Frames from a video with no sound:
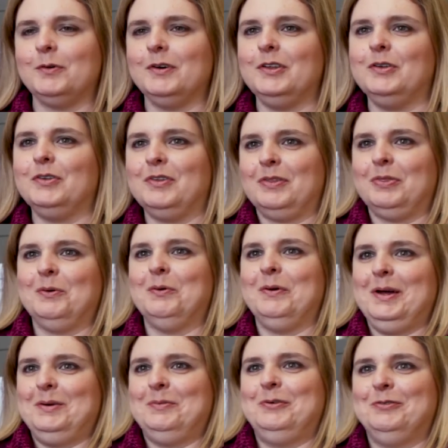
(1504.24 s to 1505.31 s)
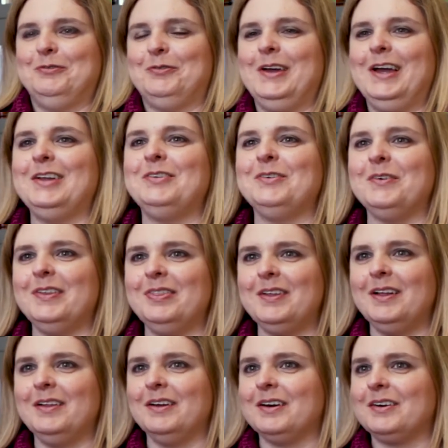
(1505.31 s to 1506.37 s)
would quit using the web if we had to
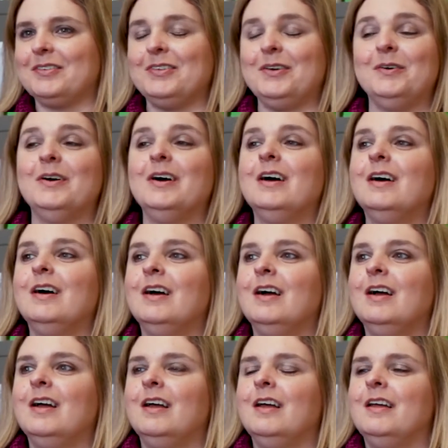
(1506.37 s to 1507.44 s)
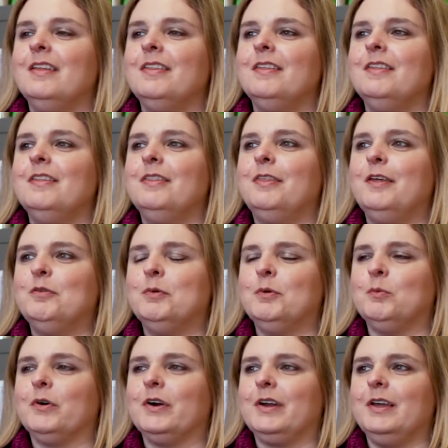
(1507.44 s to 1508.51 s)
wait that long. So they've
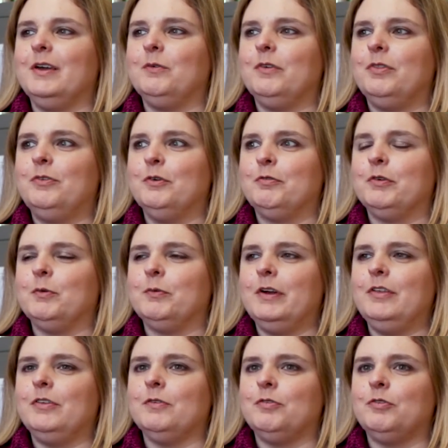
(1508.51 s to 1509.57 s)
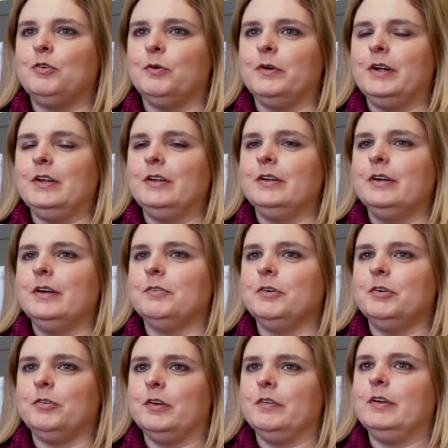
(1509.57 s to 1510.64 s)
been working with different ways of storing
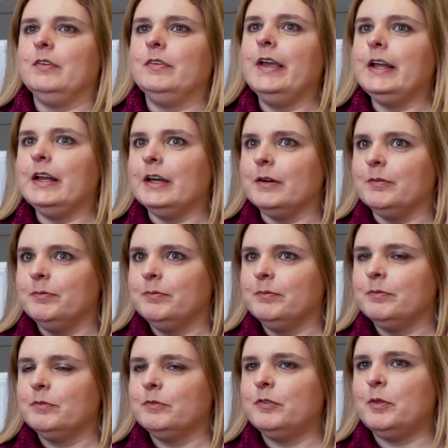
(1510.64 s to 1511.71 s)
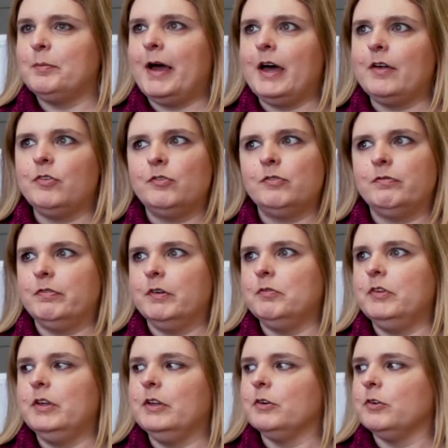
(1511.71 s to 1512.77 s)
and retrieving data for the past
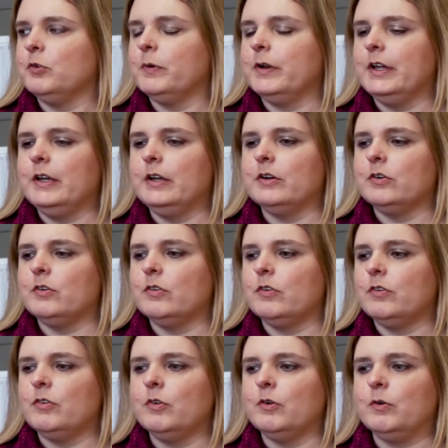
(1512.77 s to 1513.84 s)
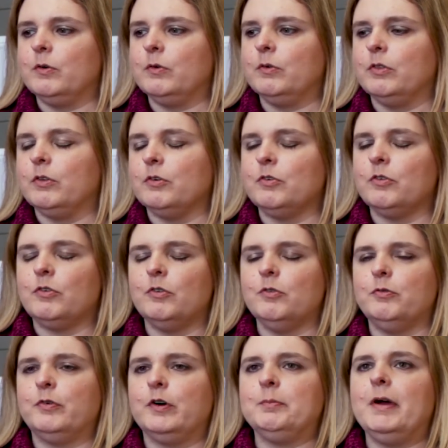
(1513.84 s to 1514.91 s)
15 or 20 years. And so there's
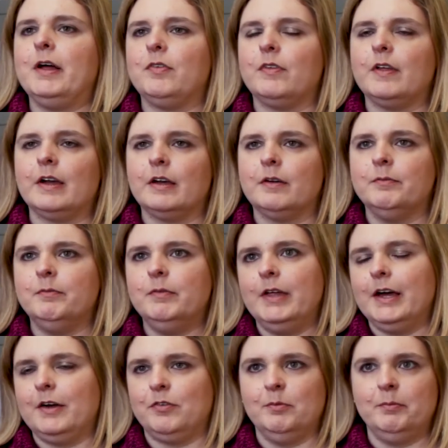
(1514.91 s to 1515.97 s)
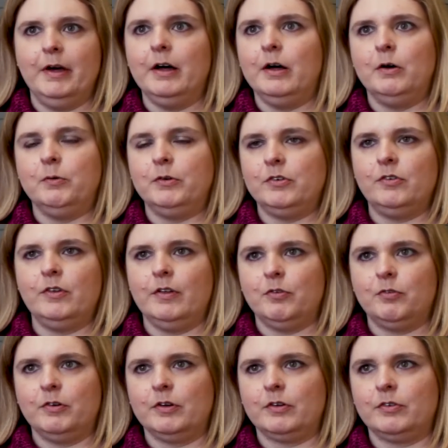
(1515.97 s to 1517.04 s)
formats like XML, which
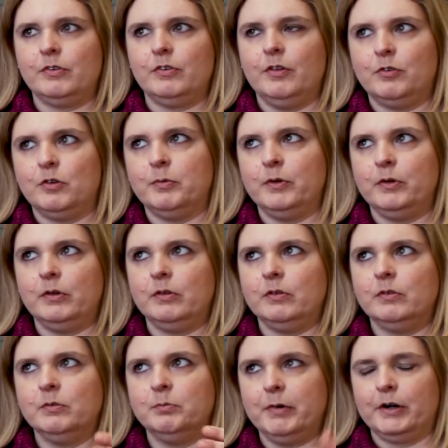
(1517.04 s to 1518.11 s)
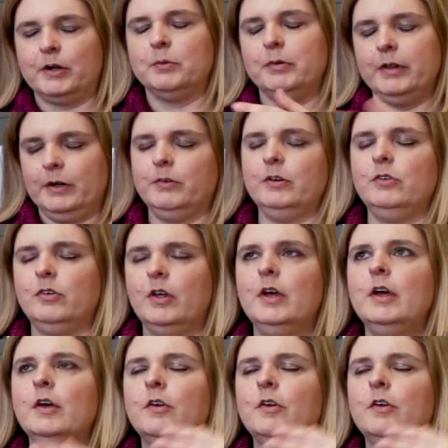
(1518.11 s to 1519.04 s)
stands for Extensible Markup Language.